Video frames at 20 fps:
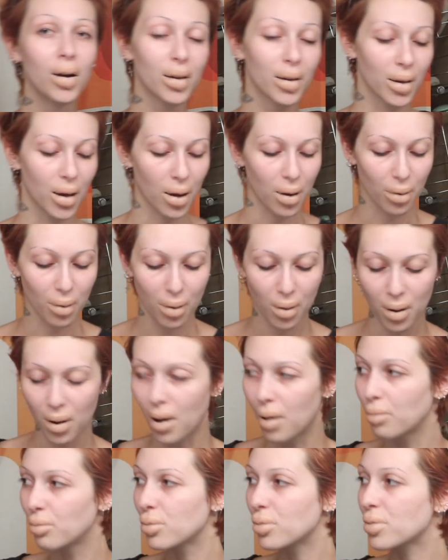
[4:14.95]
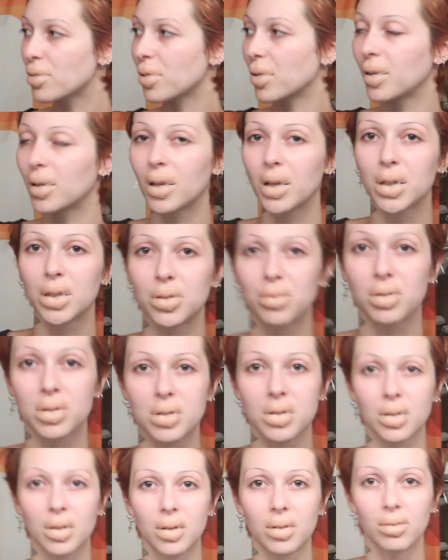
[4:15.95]
okay. I'm just trying to like do a
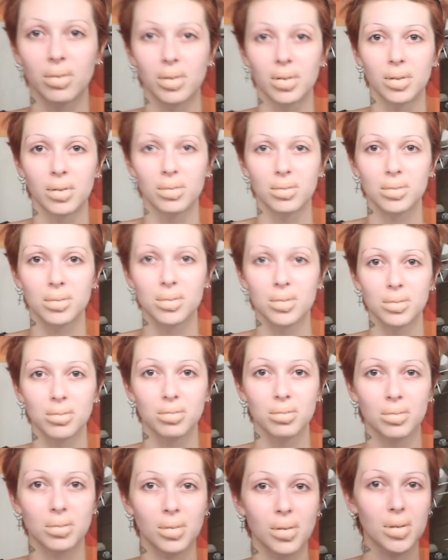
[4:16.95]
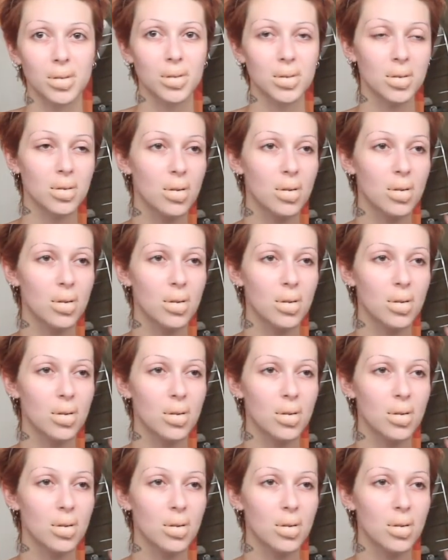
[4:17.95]
sleigh right now and see if it works.